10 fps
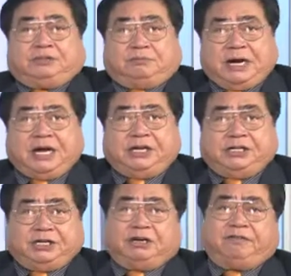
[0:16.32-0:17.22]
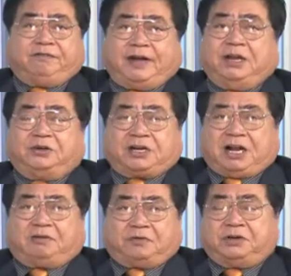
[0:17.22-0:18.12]
my dear fellow
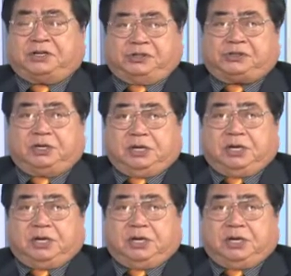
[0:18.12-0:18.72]
Californians.